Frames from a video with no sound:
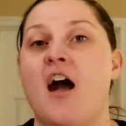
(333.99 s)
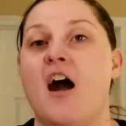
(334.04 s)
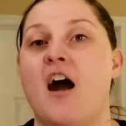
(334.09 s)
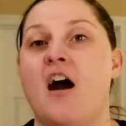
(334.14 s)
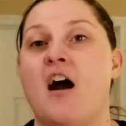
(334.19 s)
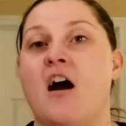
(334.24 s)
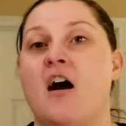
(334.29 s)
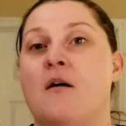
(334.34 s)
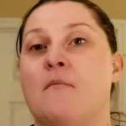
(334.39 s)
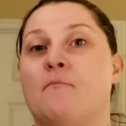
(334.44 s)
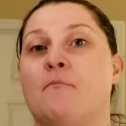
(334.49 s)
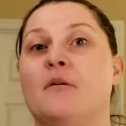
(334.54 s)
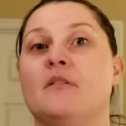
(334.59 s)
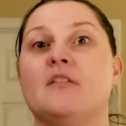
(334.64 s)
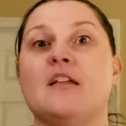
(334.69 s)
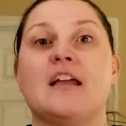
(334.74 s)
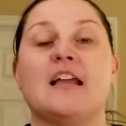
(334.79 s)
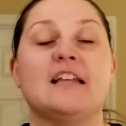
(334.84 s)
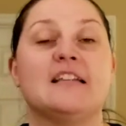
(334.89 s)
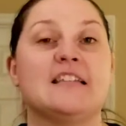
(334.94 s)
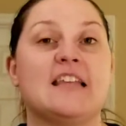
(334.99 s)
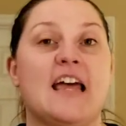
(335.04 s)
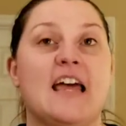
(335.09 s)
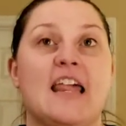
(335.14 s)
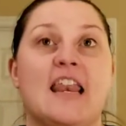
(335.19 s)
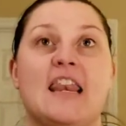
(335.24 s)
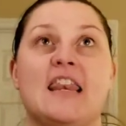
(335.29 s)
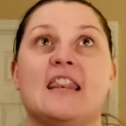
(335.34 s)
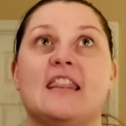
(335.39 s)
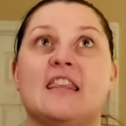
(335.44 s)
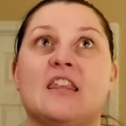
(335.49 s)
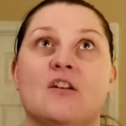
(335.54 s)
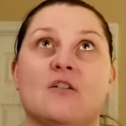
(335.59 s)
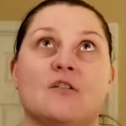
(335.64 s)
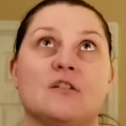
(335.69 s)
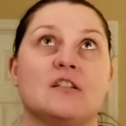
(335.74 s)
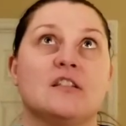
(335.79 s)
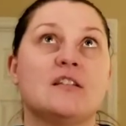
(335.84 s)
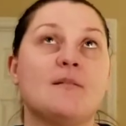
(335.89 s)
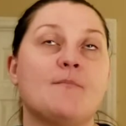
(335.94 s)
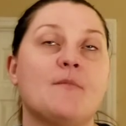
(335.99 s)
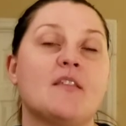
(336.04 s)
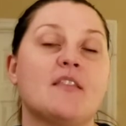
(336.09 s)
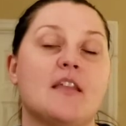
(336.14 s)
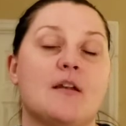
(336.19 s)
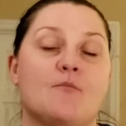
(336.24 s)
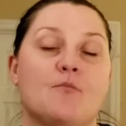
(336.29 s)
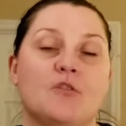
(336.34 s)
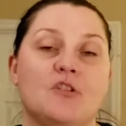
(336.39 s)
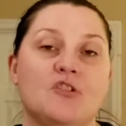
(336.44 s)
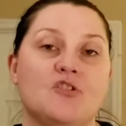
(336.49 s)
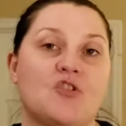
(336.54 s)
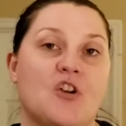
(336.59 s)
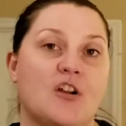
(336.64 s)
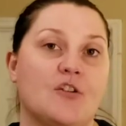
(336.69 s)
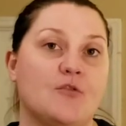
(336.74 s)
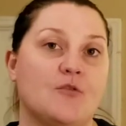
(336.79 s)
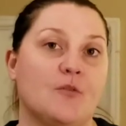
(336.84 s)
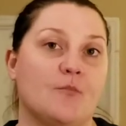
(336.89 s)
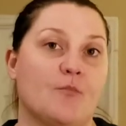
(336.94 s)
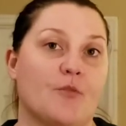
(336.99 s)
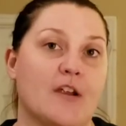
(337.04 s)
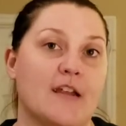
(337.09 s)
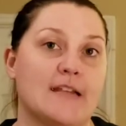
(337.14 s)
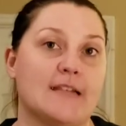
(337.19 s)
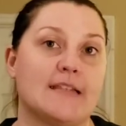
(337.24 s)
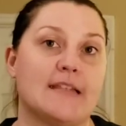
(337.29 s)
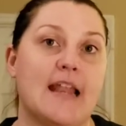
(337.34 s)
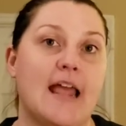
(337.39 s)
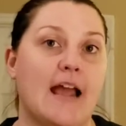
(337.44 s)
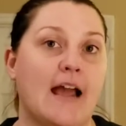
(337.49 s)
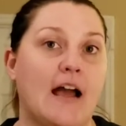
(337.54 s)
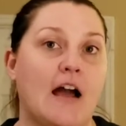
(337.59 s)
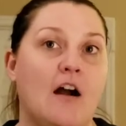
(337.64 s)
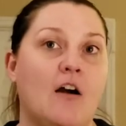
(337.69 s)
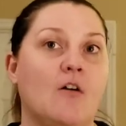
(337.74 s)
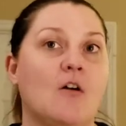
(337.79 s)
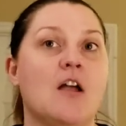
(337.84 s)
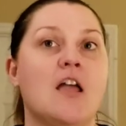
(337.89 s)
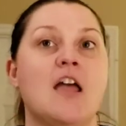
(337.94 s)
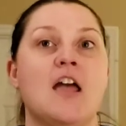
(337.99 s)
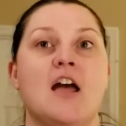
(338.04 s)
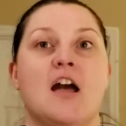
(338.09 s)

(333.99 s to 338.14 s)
But like I said, it's something that I'm really trying to embrace now.